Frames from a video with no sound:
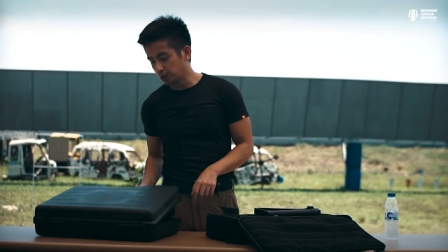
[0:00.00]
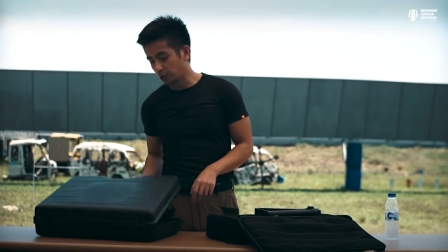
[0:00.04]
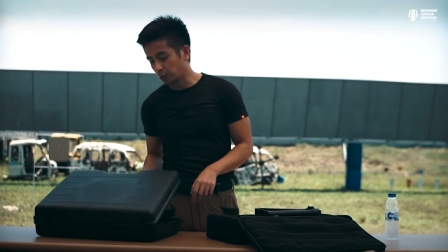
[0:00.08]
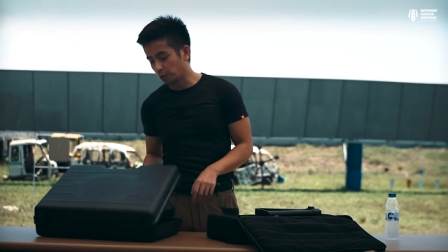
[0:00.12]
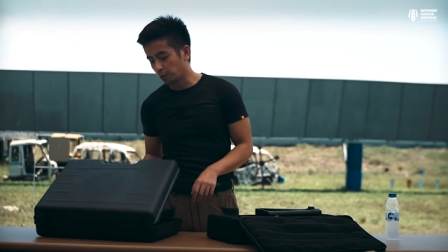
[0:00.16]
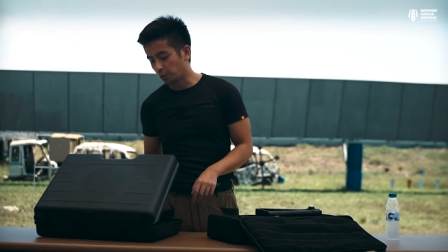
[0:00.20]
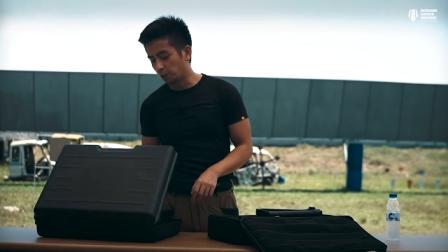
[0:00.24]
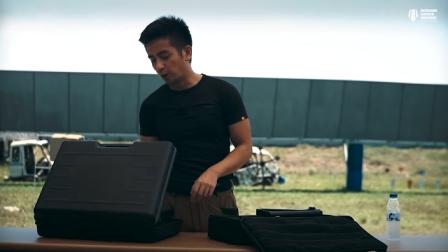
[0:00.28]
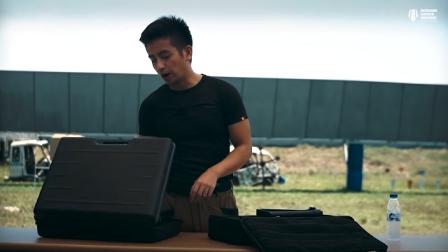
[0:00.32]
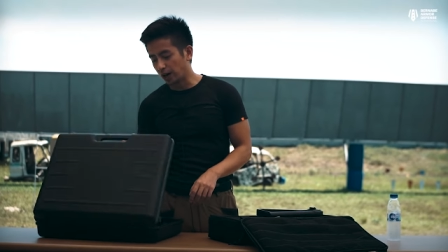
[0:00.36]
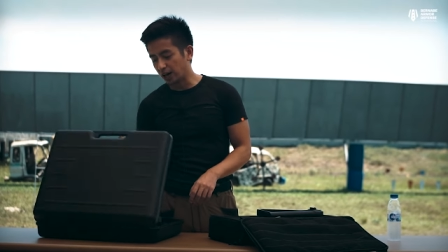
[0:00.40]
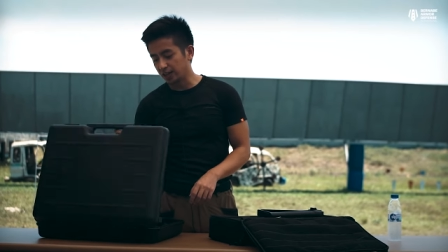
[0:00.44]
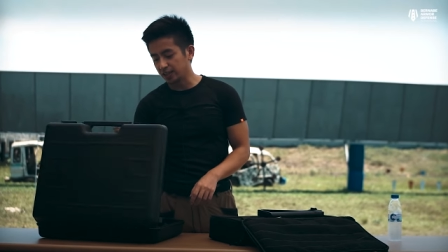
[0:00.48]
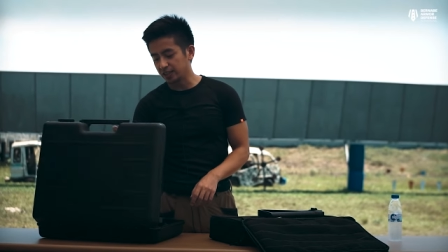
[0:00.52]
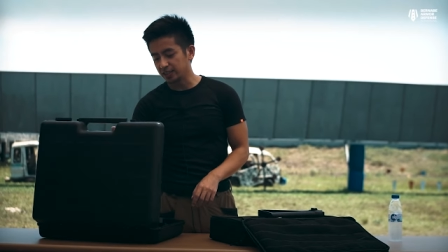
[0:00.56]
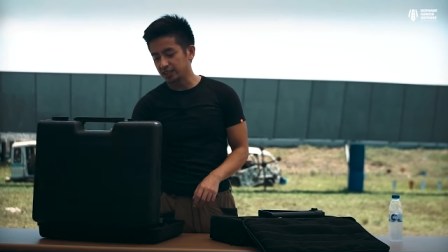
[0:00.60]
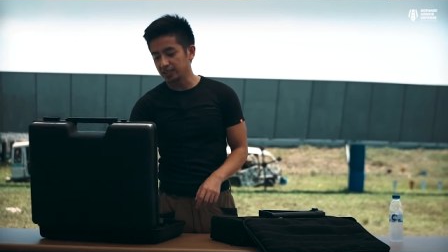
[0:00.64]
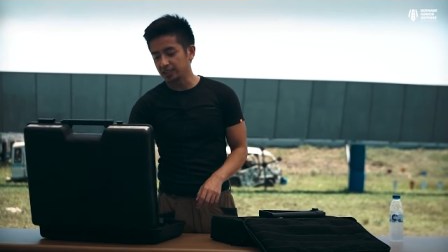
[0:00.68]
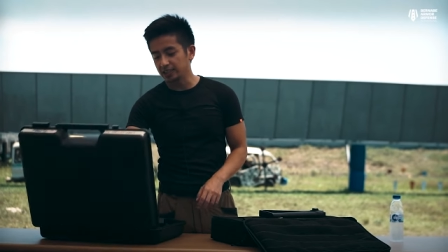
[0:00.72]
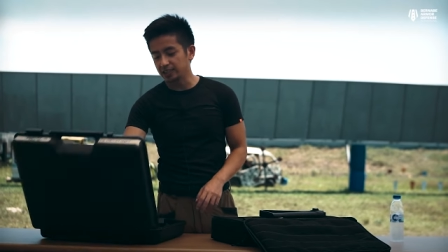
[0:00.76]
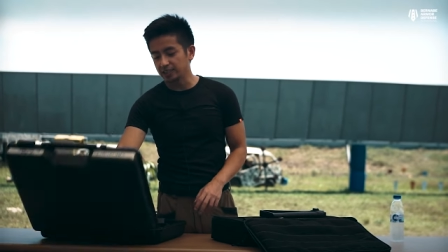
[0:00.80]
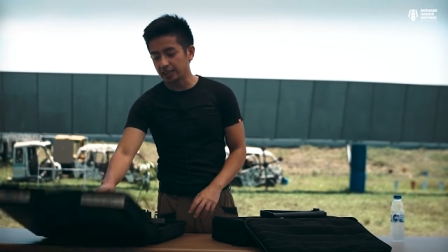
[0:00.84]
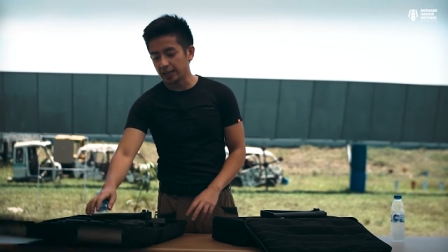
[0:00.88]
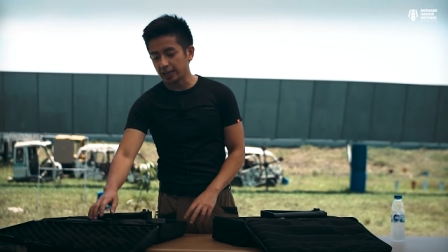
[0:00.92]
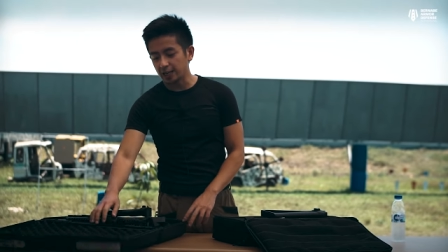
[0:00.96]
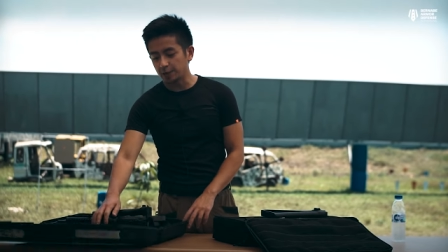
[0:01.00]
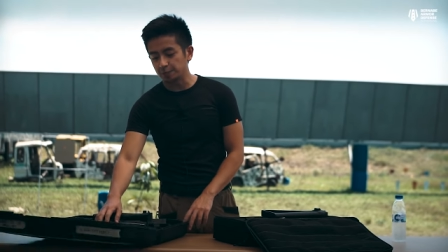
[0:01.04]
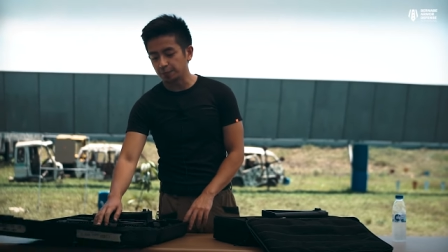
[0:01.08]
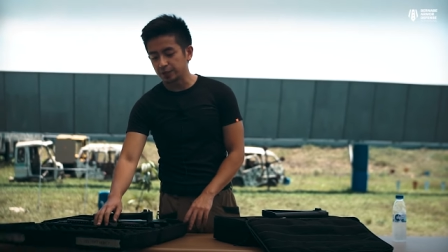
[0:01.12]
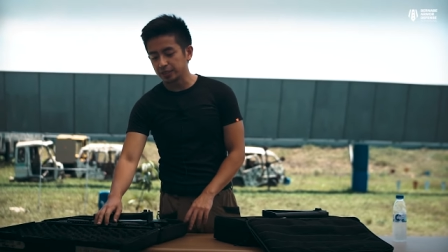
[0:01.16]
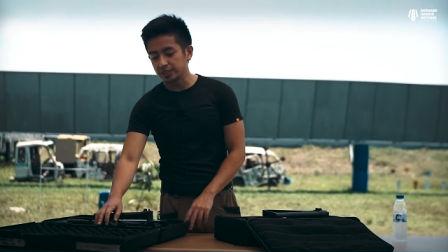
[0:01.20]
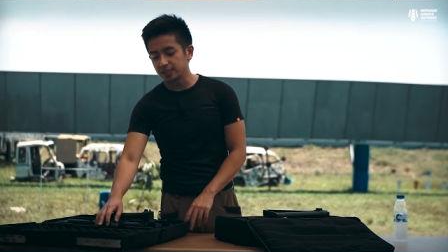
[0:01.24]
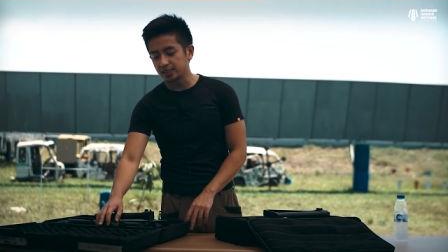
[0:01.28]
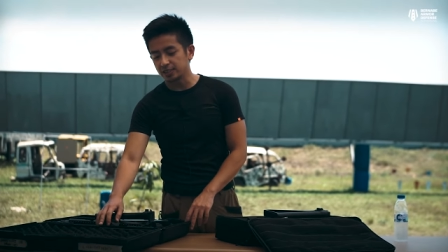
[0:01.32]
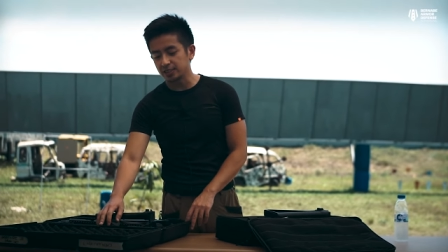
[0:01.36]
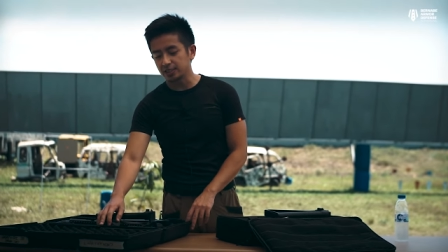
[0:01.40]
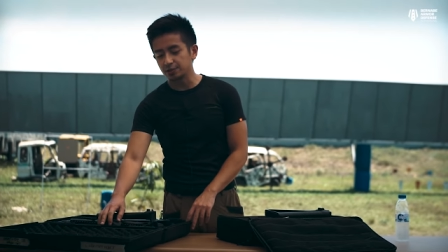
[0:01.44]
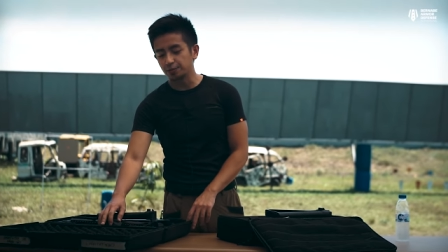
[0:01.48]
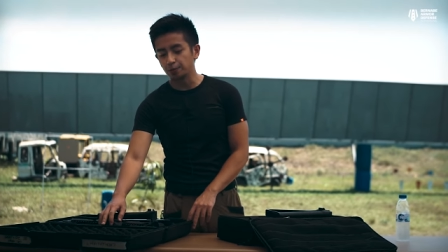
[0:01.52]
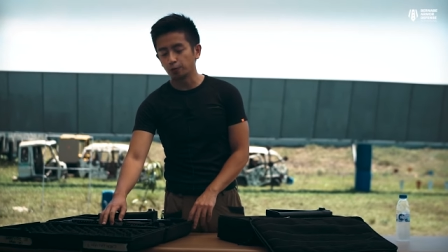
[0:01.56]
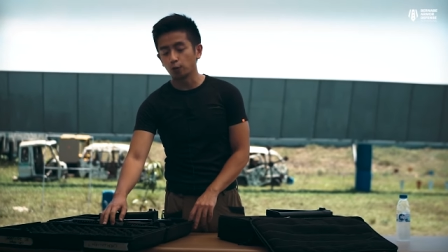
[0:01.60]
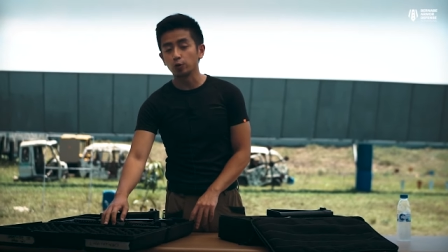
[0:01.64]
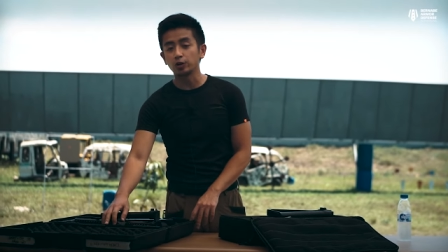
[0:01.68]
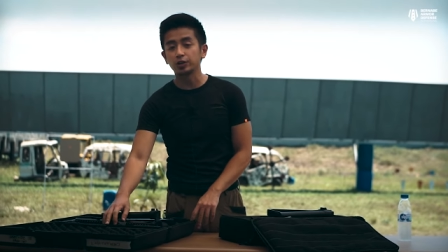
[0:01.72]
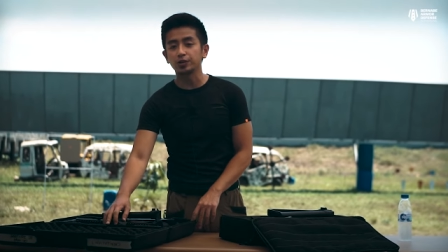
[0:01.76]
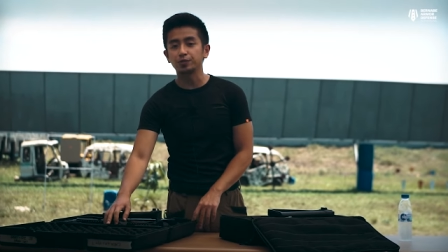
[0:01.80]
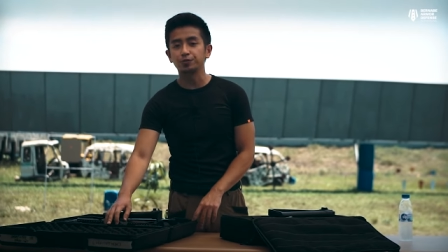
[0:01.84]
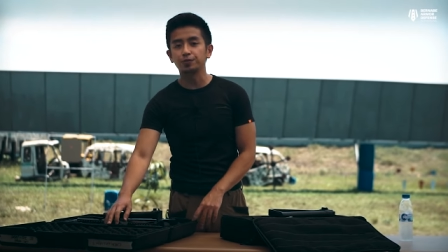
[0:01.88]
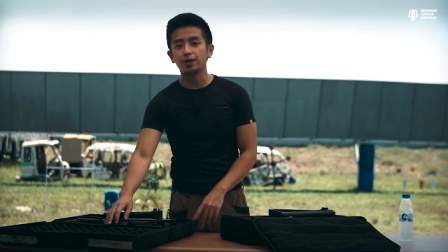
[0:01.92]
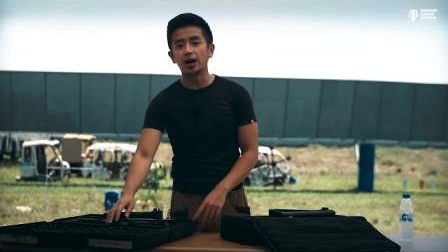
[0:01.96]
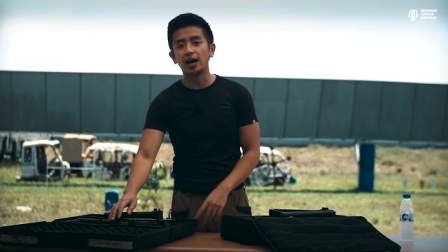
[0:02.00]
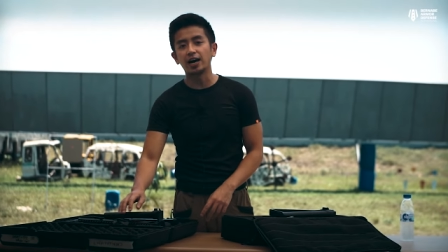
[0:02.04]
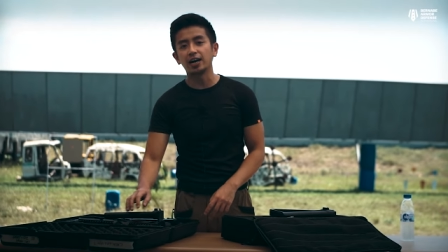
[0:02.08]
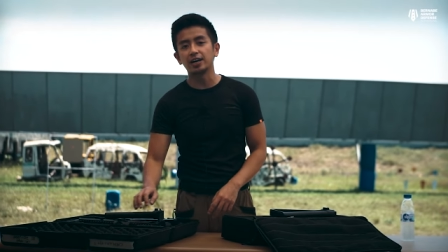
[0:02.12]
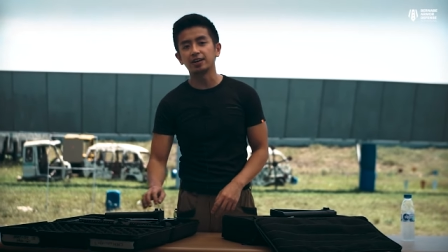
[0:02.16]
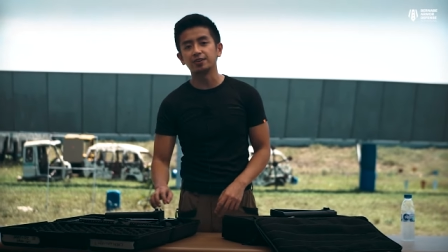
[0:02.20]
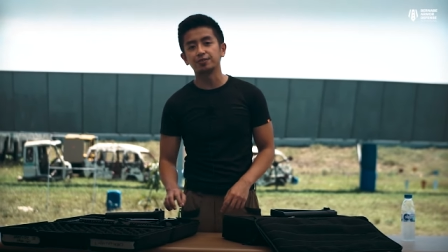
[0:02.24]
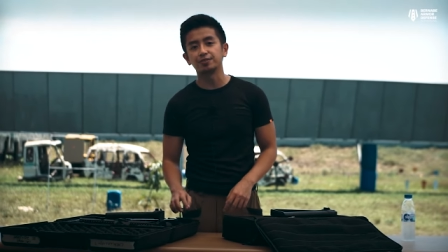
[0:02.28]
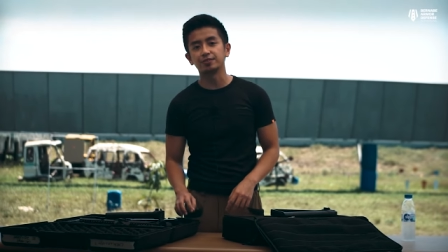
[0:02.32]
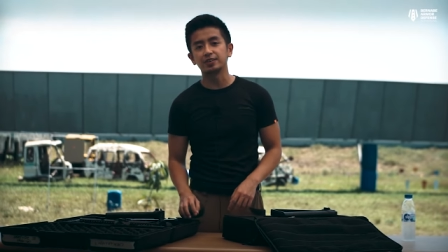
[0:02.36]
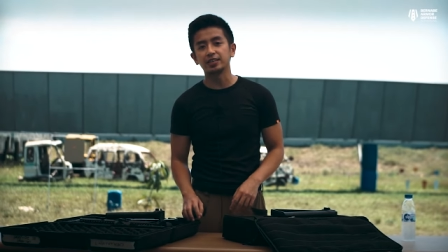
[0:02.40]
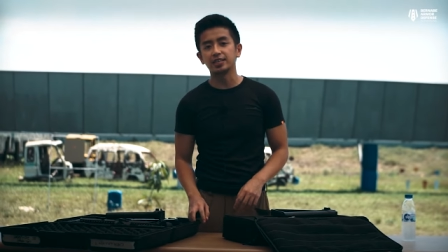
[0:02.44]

while the A P C forty-five